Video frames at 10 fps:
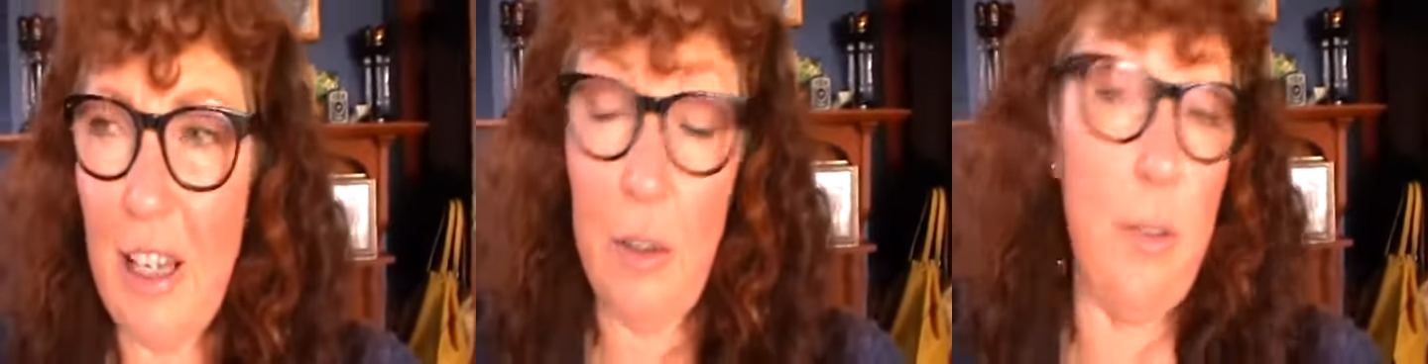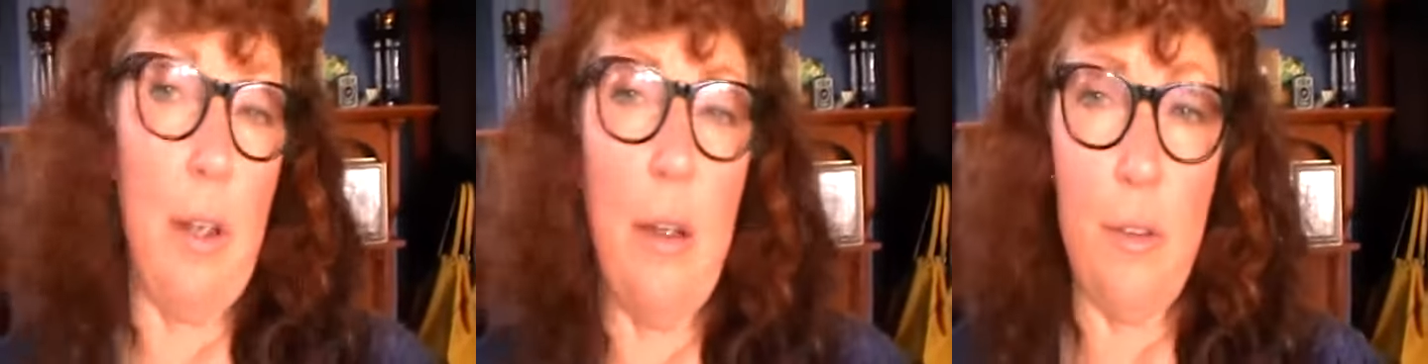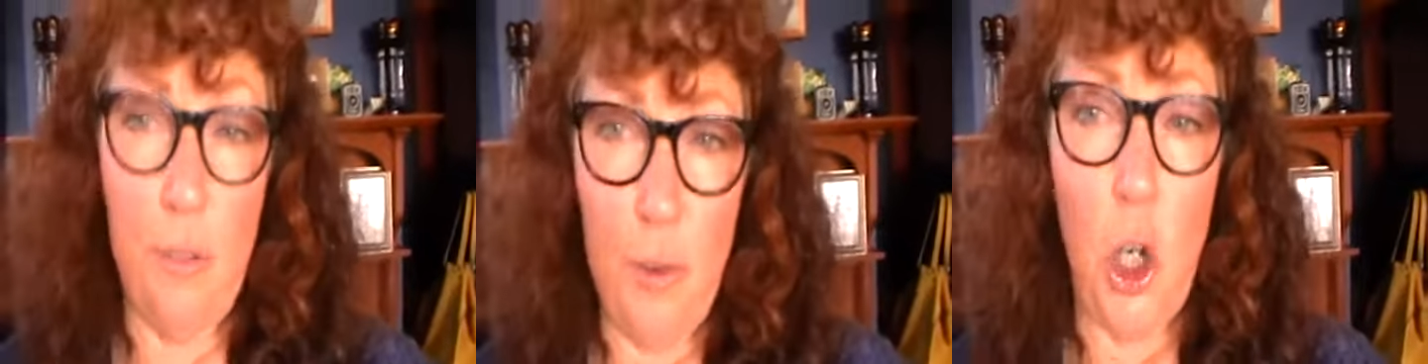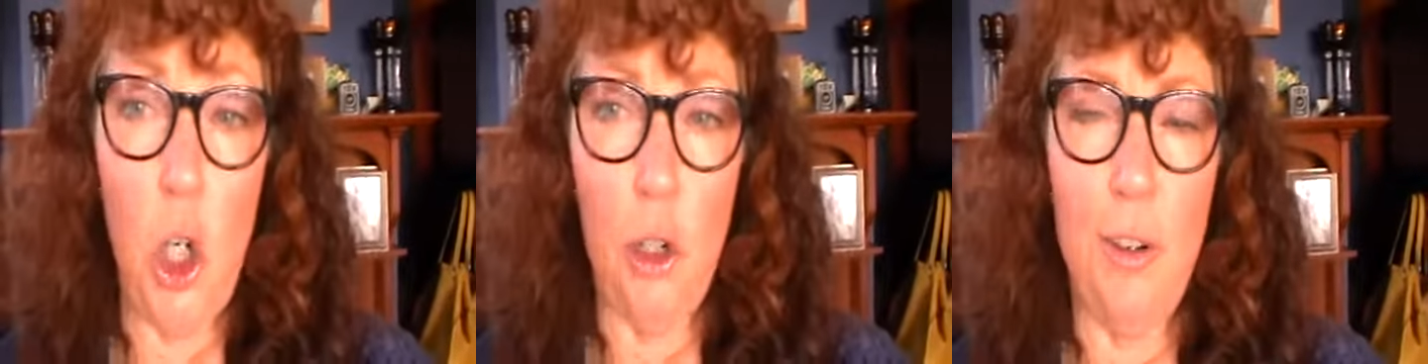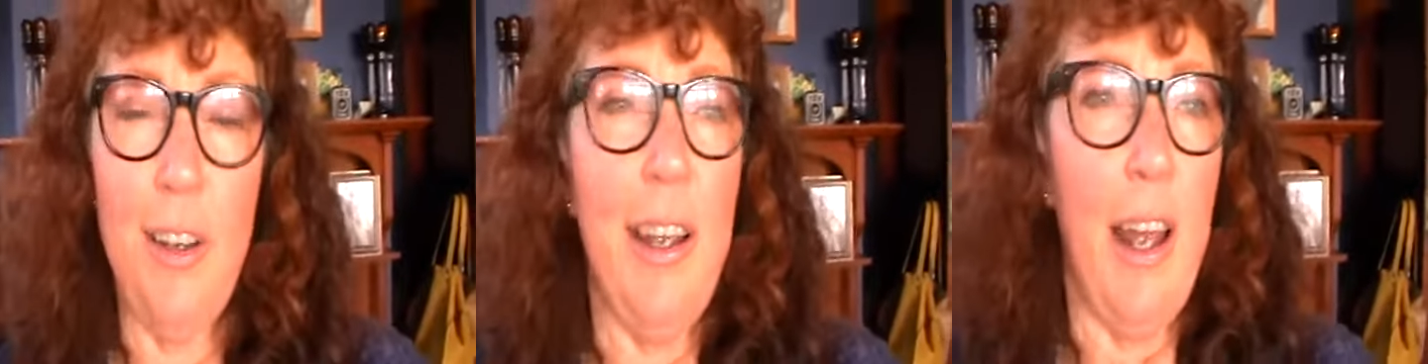it's for
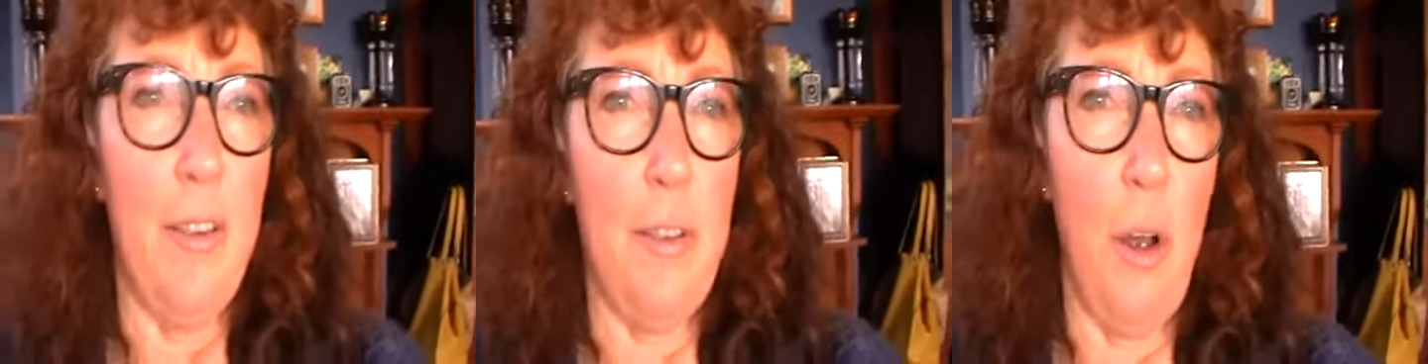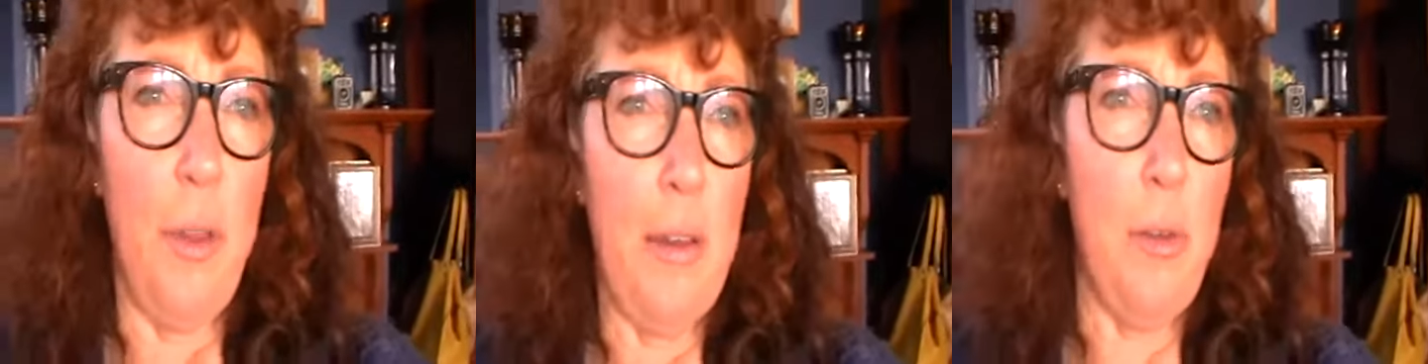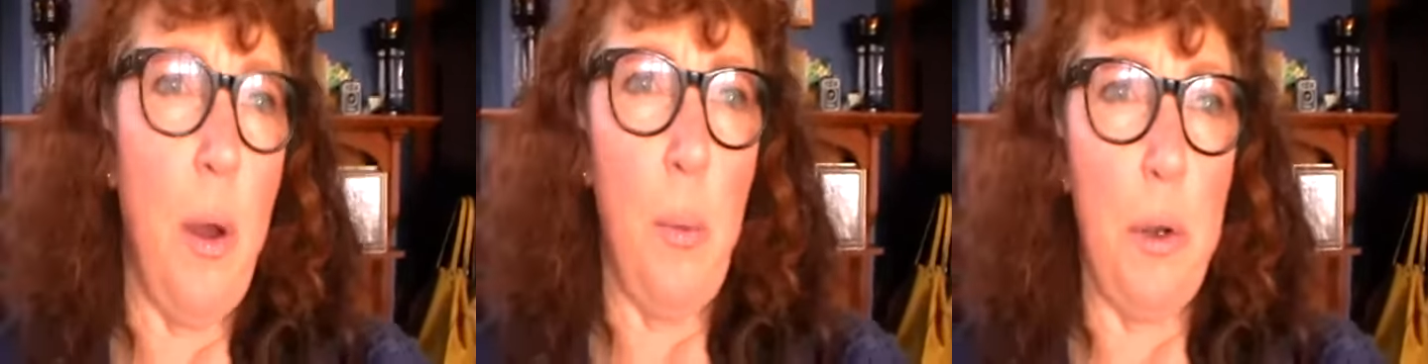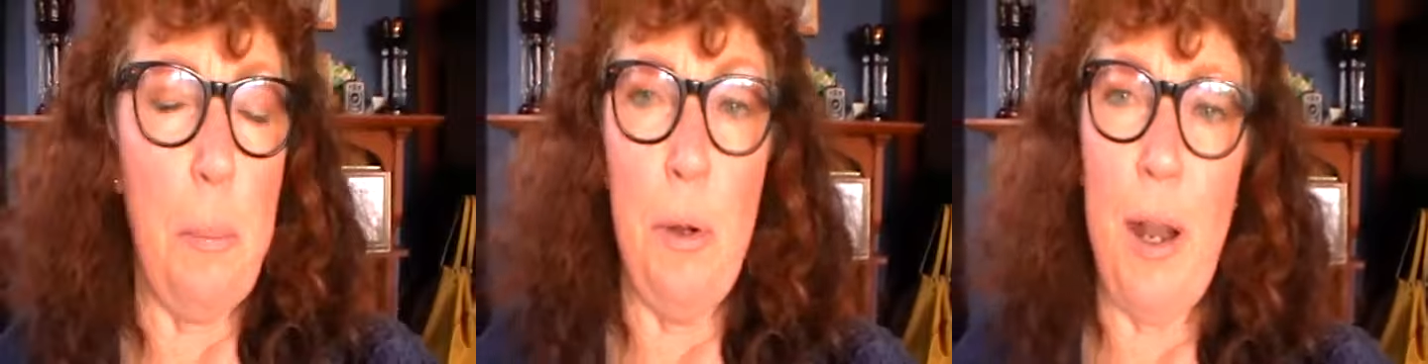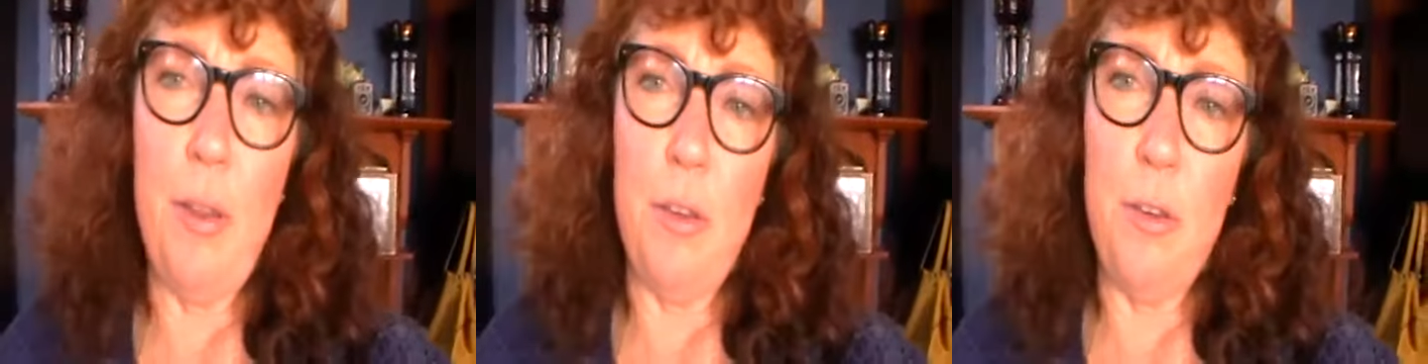good. And so that's why I wanted to put
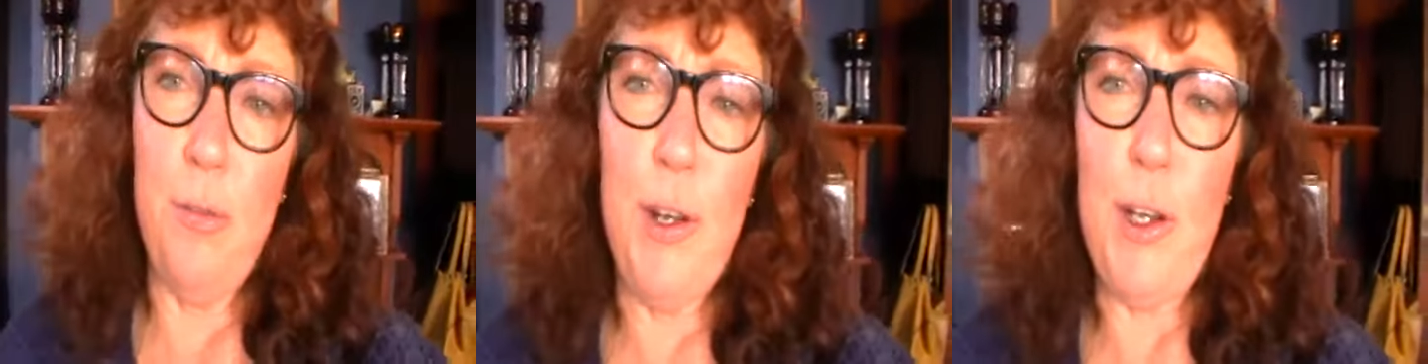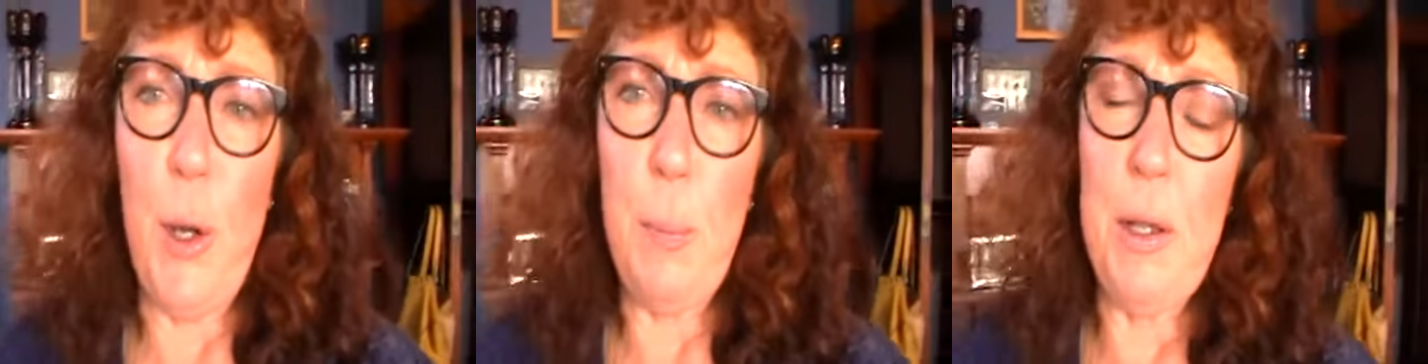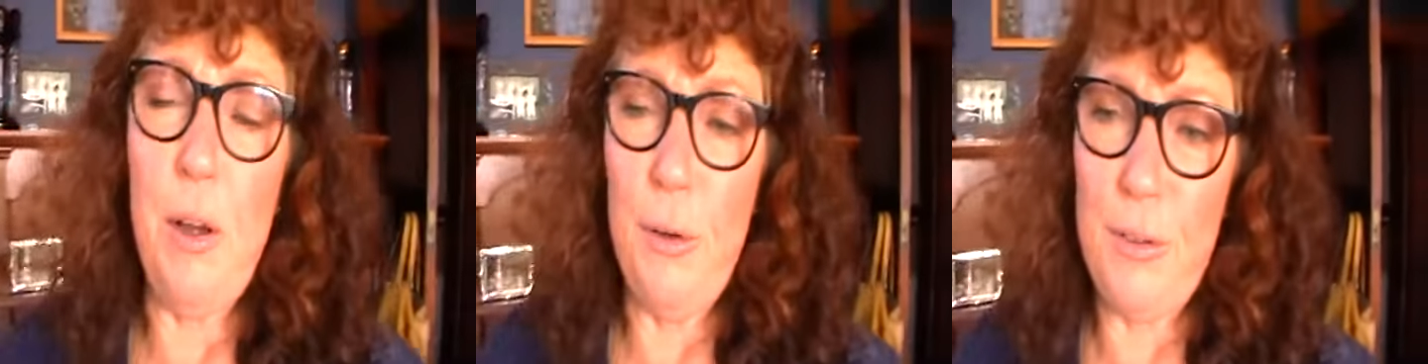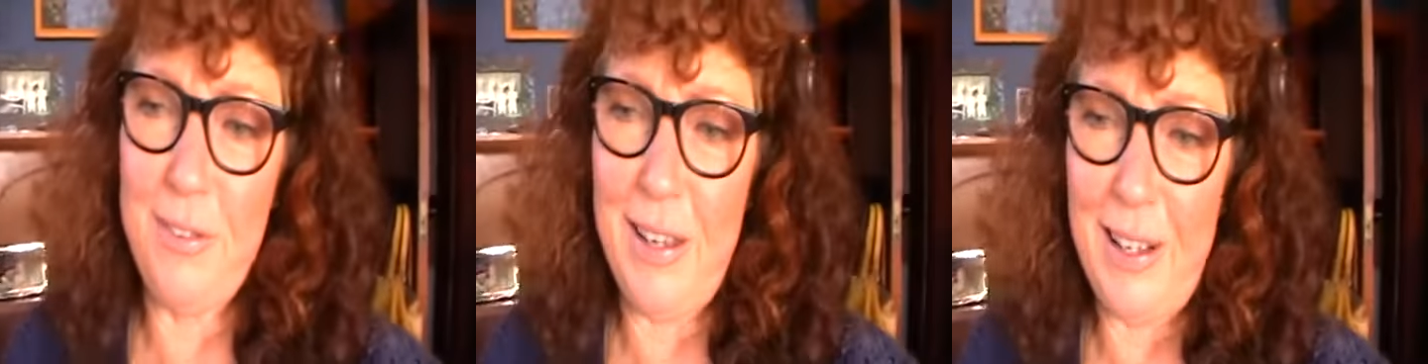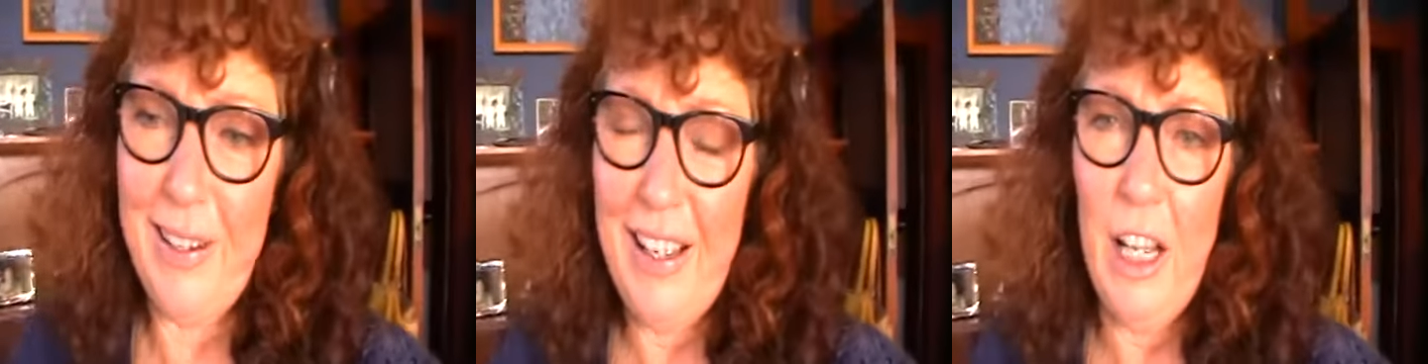out this video, because
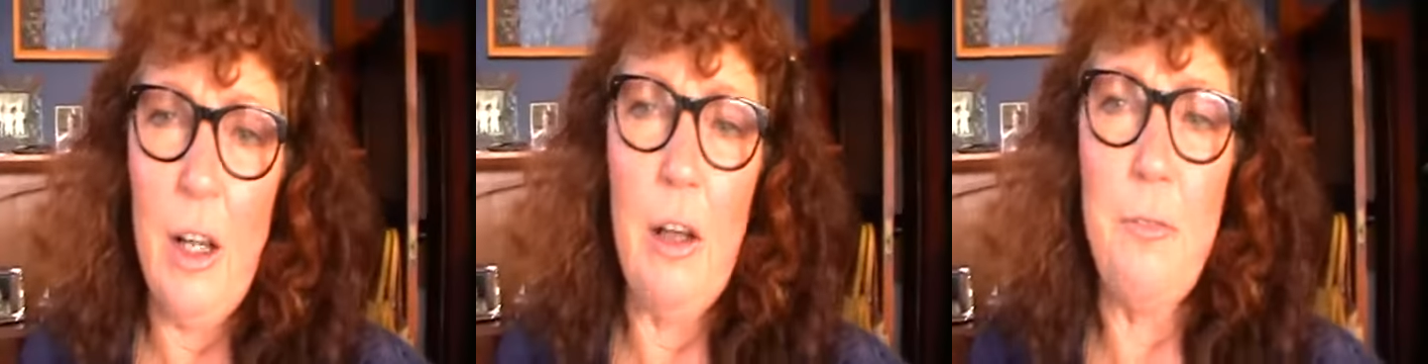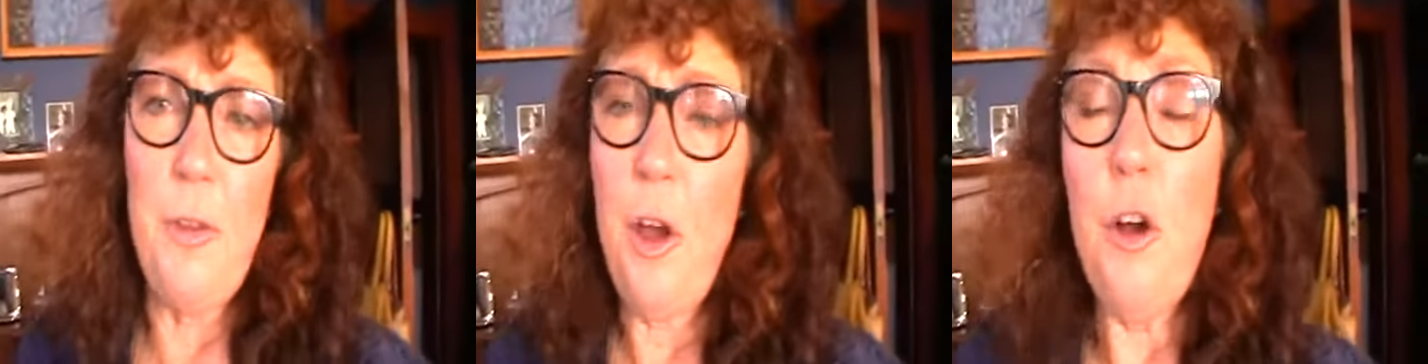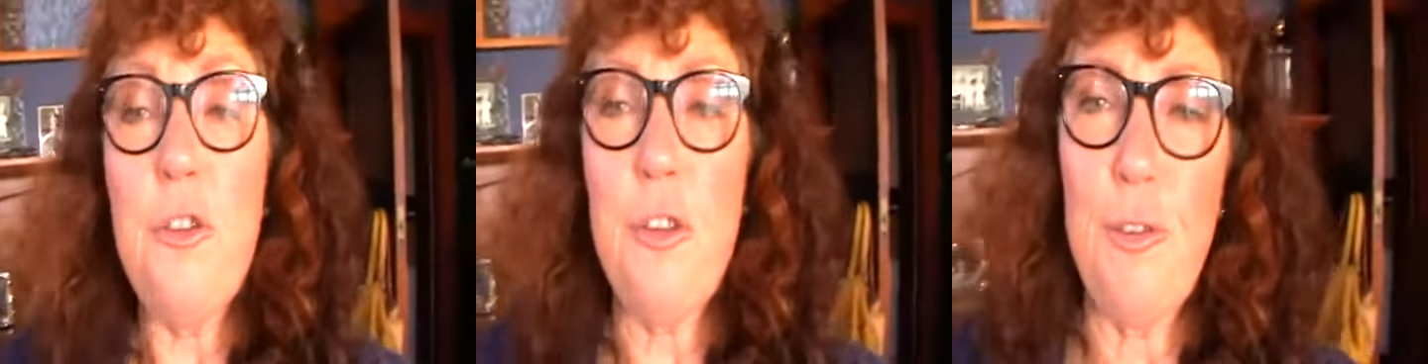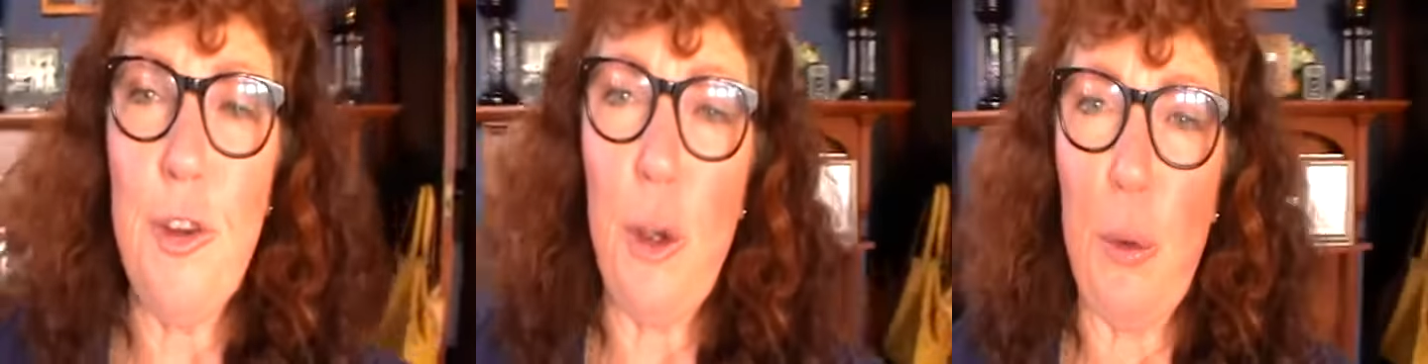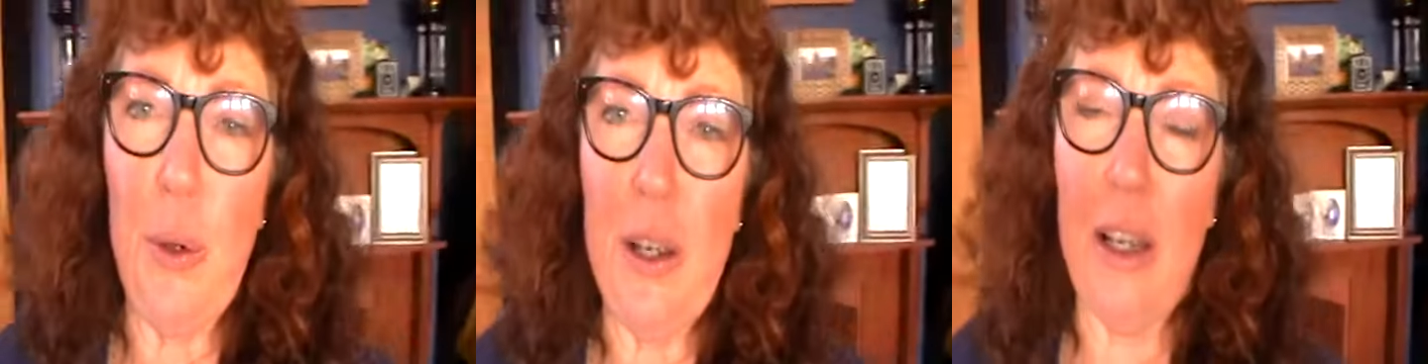for those of you,